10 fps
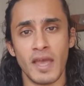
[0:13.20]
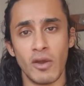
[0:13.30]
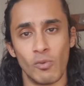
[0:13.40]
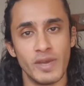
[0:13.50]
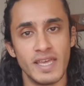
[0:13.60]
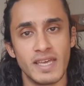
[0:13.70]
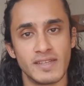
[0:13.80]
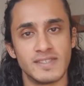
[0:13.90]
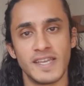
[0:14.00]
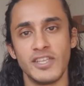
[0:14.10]
we
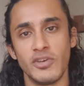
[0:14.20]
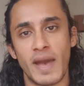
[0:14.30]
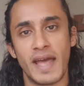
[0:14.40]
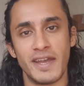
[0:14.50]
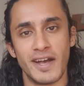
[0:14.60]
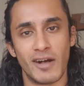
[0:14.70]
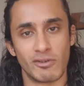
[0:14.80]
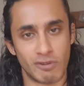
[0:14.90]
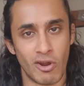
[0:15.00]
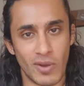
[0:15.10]
continue and I'll
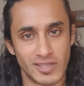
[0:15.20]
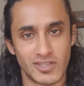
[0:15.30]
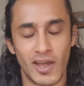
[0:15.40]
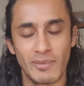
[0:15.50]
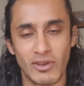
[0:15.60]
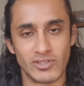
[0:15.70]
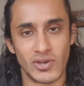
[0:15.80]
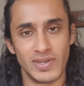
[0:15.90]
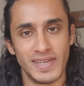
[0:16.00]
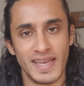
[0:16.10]
grow as time goes
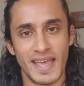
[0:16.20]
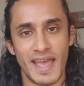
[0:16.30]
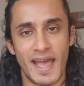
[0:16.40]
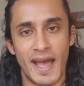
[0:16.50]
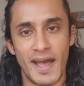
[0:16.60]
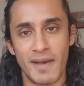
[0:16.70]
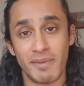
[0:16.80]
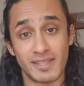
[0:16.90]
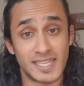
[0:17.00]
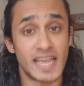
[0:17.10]
on.
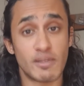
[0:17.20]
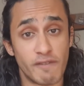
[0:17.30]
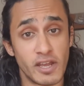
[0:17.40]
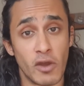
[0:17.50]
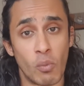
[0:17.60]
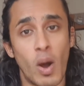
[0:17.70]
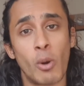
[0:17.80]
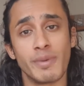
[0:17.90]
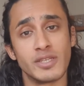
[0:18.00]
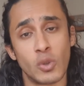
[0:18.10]
In today's video, what I
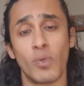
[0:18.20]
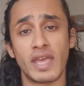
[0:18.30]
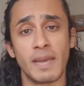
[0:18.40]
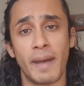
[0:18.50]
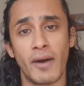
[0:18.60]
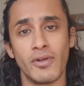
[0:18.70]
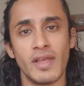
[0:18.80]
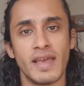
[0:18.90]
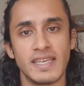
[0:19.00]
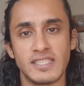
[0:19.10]
want to be talking about
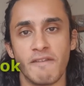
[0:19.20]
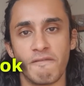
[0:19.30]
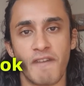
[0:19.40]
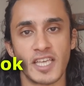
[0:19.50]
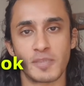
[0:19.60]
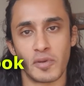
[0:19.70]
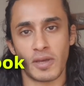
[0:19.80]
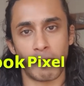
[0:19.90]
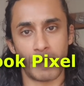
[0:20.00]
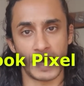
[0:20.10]
is the Facebook
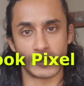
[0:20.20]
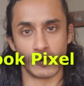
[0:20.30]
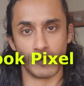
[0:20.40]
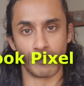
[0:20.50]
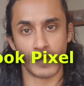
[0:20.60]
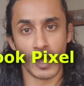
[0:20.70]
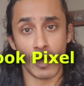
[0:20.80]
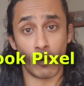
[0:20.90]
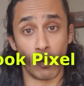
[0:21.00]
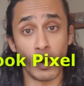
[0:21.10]
Pixel.
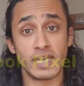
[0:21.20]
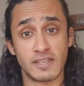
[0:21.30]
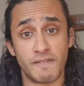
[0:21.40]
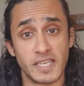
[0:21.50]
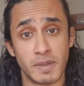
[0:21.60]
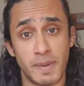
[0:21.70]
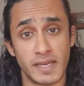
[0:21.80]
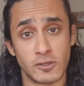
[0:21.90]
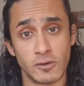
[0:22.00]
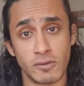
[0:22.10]
What is the Facebook
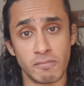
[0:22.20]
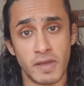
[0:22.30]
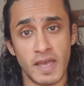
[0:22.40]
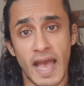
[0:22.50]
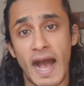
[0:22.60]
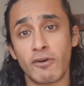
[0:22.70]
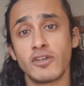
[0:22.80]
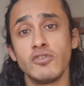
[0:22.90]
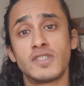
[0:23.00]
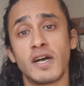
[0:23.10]
Pixel? How can
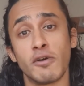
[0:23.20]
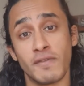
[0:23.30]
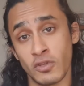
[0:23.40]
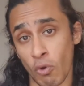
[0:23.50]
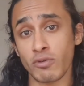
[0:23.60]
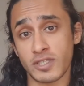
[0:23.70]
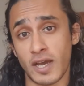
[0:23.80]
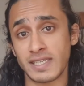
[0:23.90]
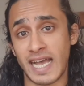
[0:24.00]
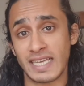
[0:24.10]
you tell if your
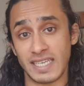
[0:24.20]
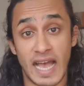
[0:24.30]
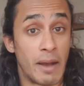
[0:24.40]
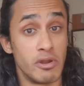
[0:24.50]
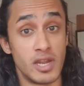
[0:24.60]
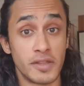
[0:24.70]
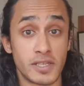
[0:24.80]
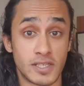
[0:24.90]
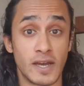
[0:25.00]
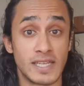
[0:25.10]
site has it, how another
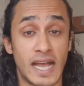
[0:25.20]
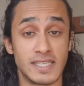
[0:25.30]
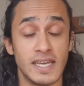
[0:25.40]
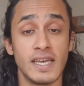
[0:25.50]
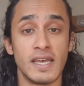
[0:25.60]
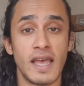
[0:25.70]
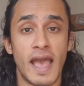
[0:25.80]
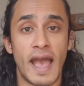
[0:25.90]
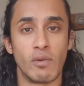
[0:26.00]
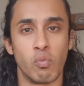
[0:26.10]
site has it,
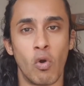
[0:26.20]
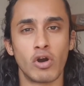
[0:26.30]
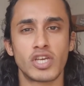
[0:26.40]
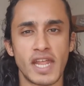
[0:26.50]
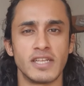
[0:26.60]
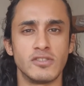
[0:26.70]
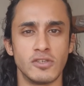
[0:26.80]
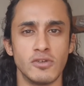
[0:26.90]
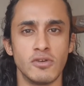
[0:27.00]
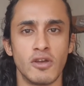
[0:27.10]
and what can it
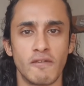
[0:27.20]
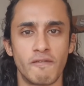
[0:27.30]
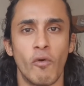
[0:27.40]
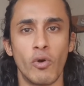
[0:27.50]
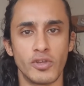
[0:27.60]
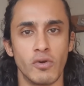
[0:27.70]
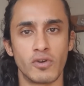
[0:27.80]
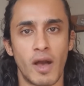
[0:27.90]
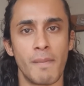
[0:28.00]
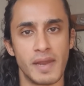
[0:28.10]
do for your
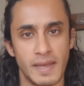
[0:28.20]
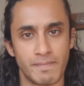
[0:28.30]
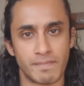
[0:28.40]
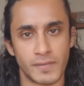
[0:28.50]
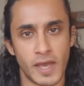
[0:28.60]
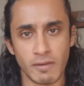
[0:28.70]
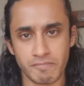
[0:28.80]
company? Okay?